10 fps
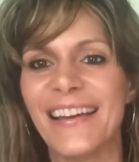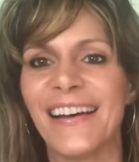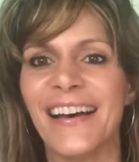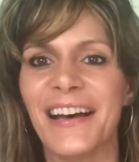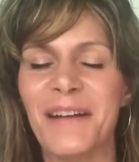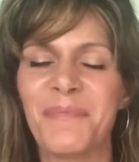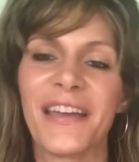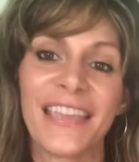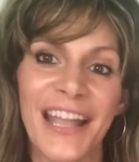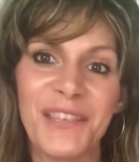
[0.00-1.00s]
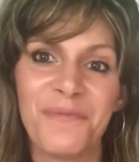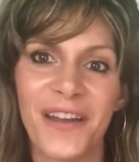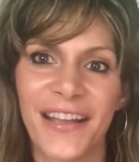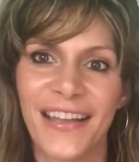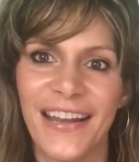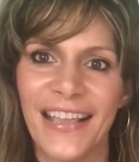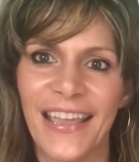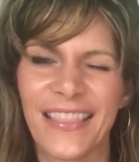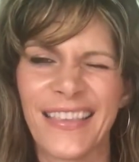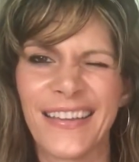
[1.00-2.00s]
Again, you want to kind of
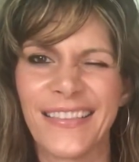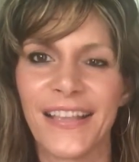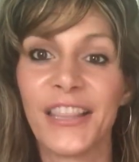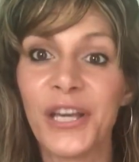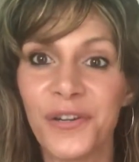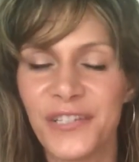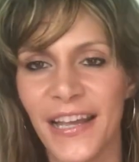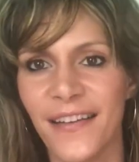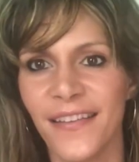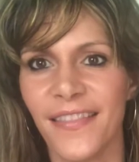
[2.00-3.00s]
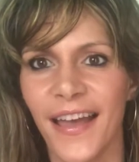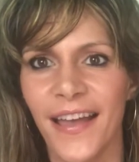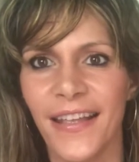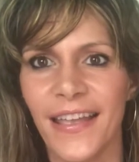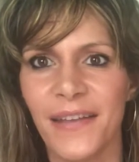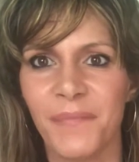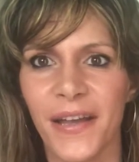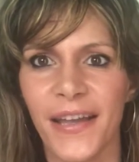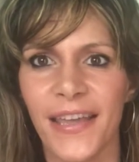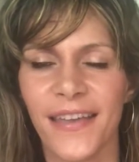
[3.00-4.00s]
get the lowdown of that in
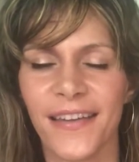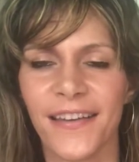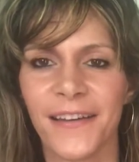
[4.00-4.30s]
my